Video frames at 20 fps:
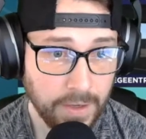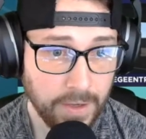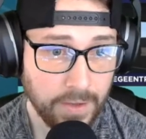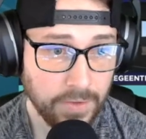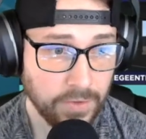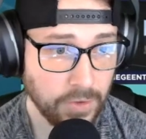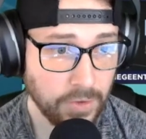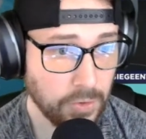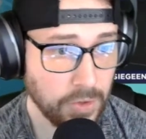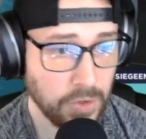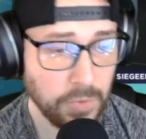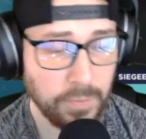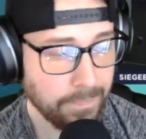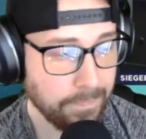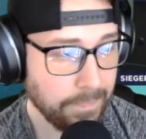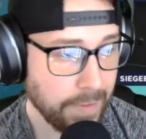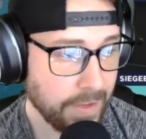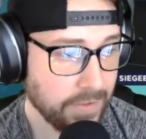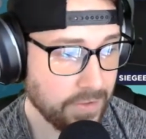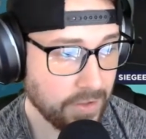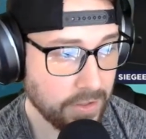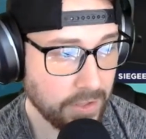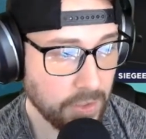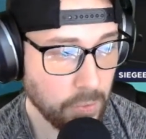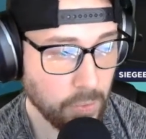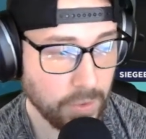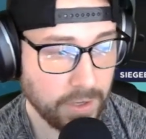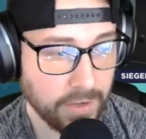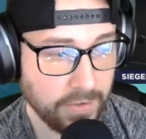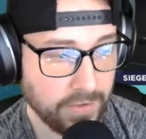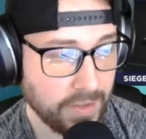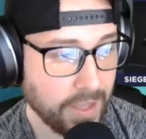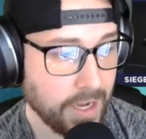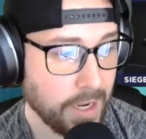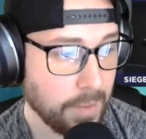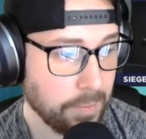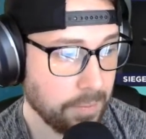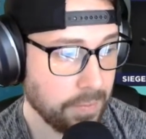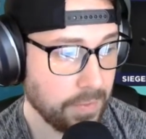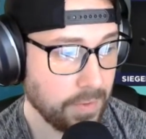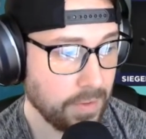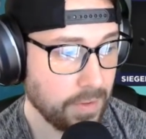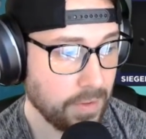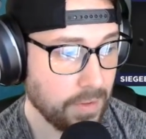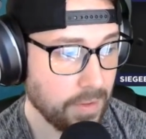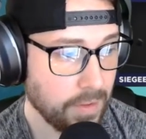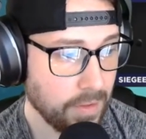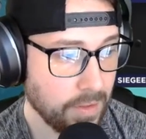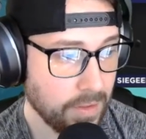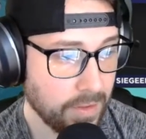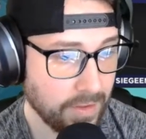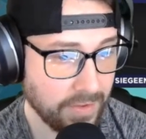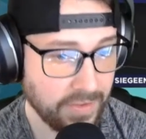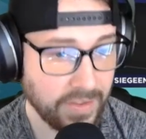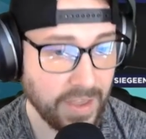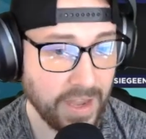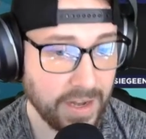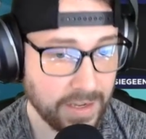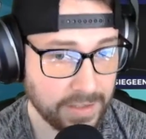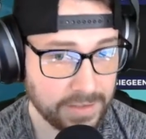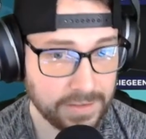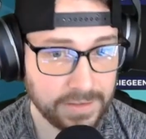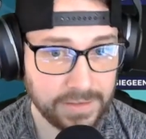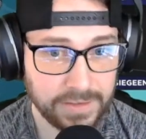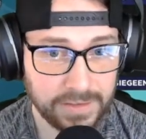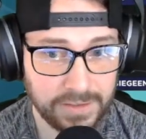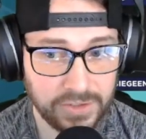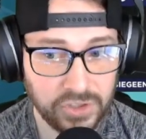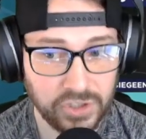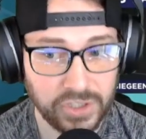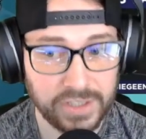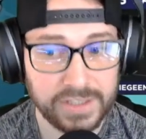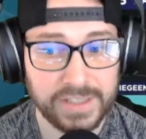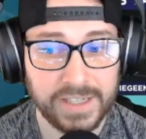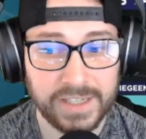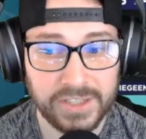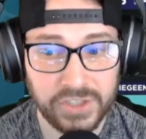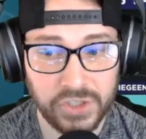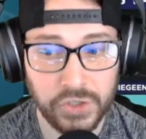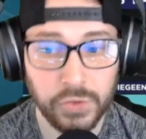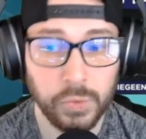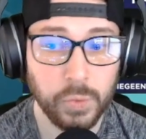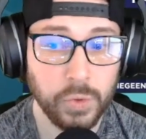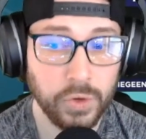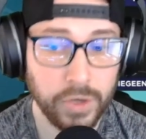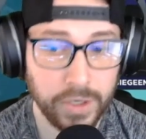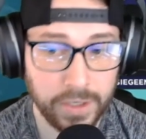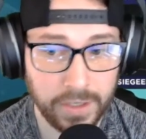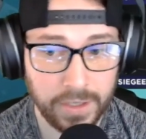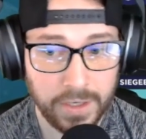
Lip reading: So you basically want to set up the settings just as you would